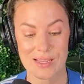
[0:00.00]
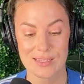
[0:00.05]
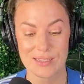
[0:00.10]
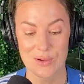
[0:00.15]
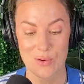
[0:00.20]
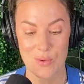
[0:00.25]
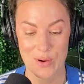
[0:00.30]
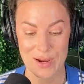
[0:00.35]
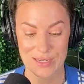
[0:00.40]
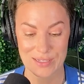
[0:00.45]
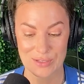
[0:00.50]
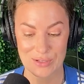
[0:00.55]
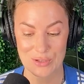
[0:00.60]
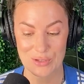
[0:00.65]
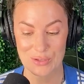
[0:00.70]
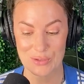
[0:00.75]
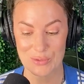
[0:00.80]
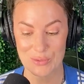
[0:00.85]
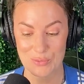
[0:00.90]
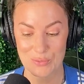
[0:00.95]
going
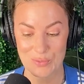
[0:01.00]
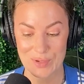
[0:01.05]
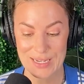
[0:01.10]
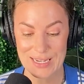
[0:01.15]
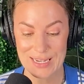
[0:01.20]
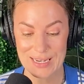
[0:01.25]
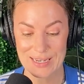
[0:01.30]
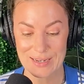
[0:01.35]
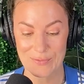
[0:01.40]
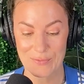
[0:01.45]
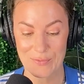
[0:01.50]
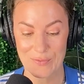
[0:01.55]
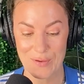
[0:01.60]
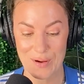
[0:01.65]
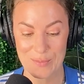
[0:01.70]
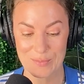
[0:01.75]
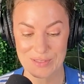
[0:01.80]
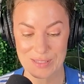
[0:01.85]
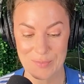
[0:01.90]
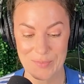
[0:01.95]
to read
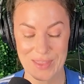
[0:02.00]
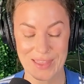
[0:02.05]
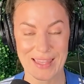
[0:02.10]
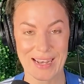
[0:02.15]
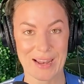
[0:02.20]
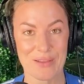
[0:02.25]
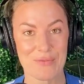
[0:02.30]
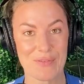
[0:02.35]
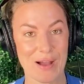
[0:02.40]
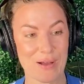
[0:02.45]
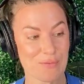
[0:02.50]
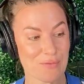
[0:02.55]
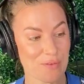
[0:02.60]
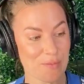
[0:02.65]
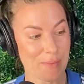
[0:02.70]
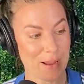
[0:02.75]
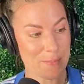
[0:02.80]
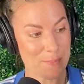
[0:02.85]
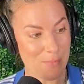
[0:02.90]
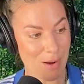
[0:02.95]
from something that I found
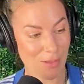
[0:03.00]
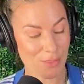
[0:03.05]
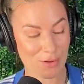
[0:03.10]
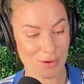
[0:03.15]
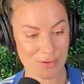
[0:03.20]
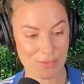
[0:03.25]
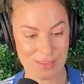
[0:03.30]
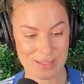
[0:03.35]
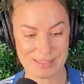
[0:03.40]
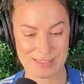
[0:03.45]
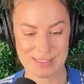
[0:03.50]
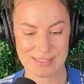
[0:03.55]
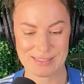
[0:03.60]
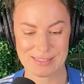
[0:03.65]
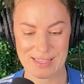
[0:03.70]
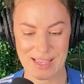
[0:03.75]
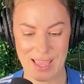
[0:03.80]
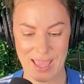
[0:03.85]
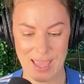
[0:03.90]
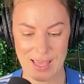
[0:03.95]
from my mother. This
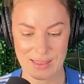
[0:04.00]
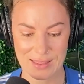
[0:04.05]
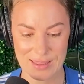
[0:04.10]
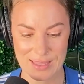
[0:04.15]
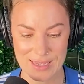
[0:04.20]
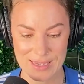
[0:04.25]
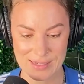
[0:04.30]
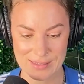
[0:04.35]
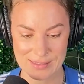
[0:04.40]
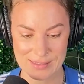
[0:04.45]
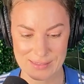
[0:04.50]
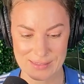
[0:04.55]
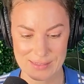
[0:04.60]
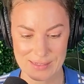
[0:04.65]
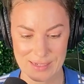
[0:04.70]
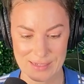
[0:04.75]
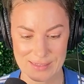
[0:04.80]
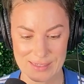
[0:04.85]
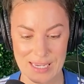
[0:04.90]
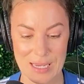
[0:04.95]
is a
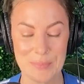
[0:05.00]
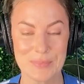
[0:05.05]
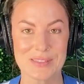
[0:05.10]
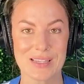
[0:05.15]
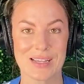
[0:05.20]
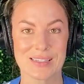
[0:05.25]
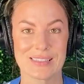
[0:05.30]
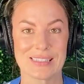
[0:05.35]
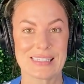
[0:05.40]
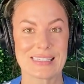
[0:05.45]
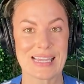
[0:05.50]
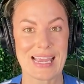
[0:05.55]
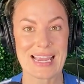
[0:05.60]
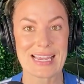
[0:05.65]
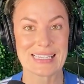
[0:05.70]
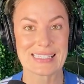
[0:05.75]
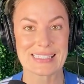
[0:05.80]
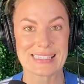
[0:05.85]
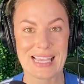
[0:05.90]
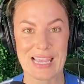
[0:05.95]
list, tips on
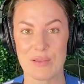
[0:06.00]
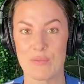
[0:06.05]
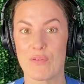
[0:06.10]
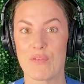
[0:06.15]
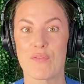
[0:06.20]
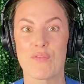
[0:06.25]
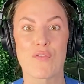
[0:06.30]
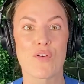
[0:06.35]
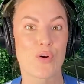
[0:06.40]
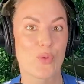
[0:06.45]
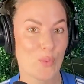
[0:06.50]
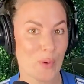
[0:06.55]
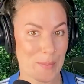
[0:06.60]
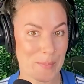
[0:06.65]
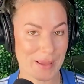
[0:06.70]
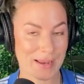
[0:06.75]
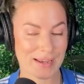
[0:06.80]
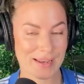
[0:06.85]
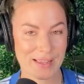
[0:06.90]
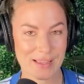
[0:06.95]
staying safe for
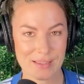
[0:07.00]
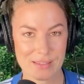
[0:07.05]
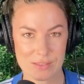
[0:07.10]
women.